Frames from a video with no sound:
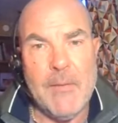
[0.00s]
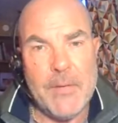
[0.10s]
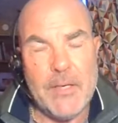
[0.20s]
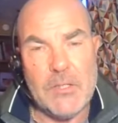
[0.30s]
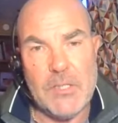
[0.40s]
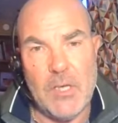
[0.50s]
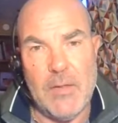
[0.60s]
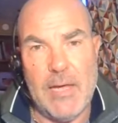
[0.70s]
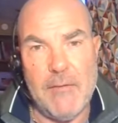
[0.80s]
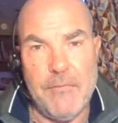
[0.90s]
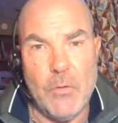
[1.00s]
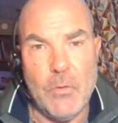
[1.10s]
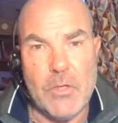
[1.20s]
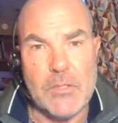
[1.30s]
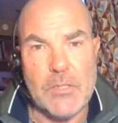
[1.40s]
And so their
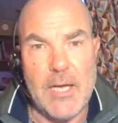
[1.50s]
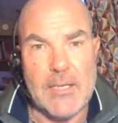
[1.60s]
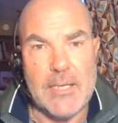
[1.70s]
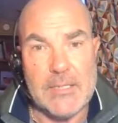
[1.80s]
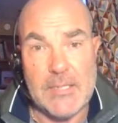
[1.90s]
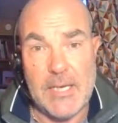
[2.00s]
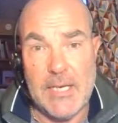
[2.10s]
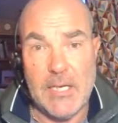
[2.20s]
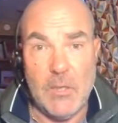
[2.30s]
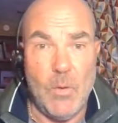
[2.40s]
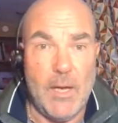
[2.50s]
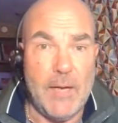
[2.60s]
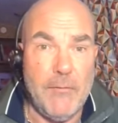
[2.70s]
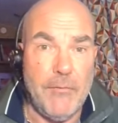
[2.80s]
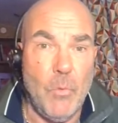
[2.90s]
focus then gets taken away
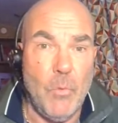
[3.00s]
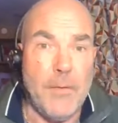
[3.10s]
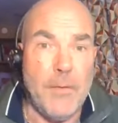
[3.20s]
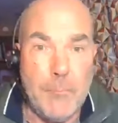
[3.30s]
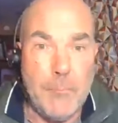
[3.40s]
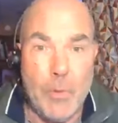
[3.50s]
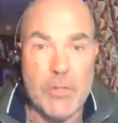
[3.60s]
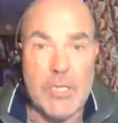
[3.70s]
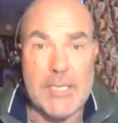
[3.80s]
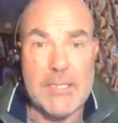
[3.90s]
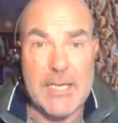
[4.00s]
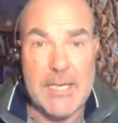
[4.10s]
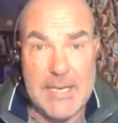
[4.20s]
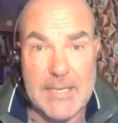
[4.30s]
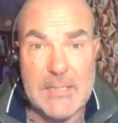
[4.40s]
from what their project
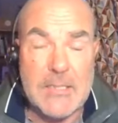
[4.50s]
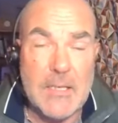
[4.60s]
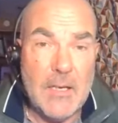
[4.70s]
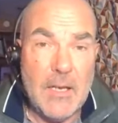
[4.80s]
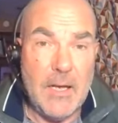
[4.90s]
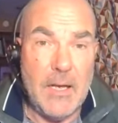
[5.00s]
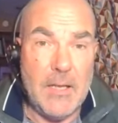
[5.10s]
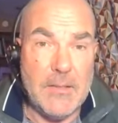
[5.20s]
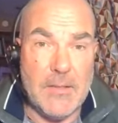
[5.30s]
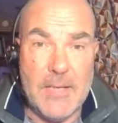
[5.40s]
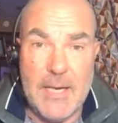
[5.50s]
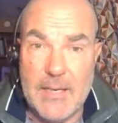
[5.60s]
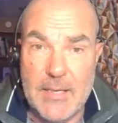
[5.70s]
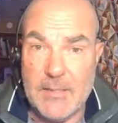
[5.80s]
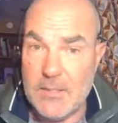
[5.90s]
is. And that
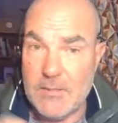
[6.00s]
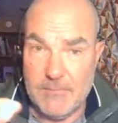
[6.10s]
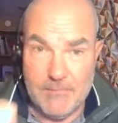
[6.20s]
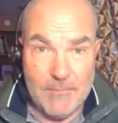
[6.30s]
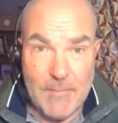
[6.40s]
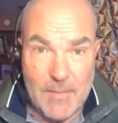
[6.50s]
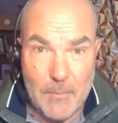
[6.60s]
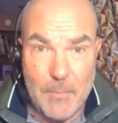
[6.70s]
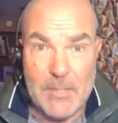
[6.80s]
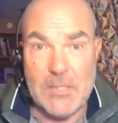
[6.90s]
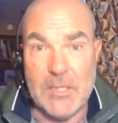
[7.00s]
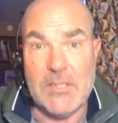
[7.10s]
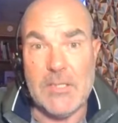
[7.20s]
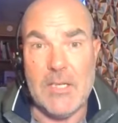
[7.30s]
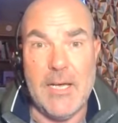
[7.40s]
is the
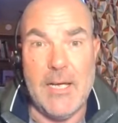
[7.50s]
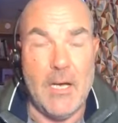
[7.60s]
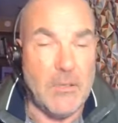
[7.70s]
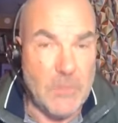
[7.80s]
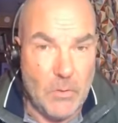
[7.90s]
business that they are.